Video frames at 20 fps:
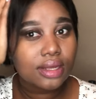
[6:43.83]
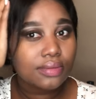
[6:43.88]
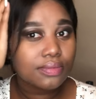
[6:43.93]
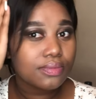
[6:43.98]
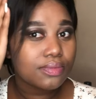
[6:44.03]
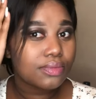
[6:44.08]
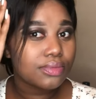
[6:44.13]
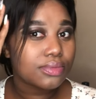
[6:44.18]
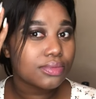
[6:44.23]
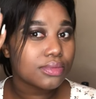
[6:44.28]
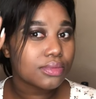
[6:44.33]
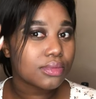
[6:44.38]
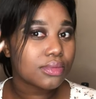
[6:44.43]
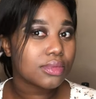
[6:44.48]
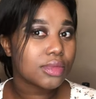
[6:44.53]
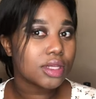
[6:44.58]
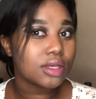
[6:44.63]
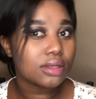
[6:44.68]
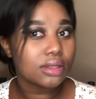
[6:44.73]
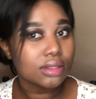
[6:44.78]

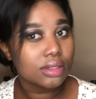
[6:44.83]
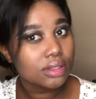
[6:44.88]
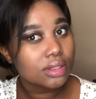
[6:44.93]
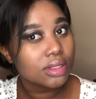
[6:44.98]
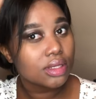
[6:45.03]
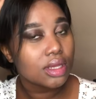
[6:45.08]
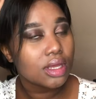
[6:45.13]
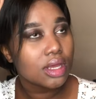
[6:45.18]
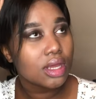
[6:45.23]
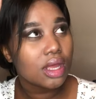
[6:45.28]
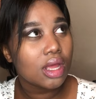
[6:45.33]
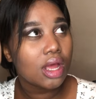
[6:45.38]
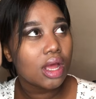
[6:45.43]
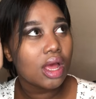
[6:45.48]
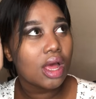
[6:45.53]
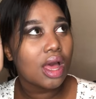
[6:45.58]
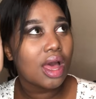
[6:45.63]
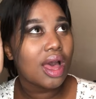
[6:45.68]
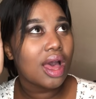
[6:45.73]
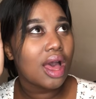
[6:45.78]

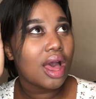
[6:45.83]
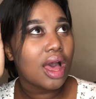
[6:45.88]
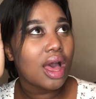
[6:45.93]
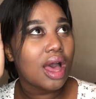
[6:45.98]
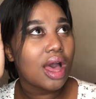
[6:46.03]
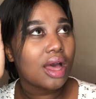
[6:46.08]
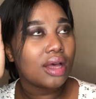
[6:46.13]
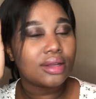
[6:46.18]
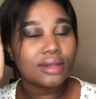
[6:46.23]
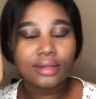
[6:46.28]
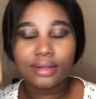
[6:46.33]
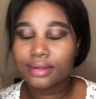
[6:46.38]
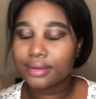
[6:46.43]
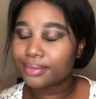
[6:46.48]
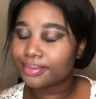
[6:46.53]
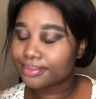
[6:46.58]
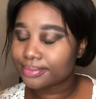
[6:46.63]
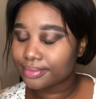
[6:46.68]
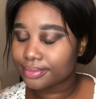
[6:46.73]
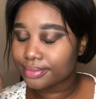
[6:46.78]

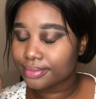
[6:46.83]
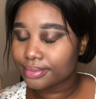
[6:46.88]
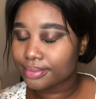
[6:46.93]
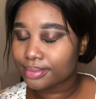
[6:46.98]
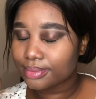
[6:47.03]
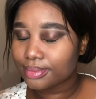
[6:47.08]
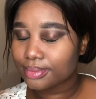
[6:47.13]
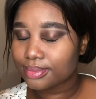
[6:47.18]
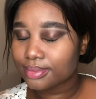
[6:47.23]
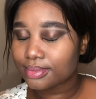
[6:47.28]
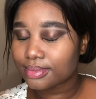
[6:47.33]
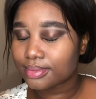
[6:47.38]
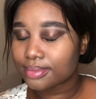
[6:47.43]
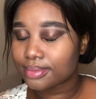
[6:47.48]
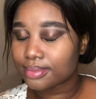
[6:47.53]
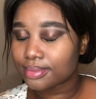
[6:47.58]
Nobody speaks.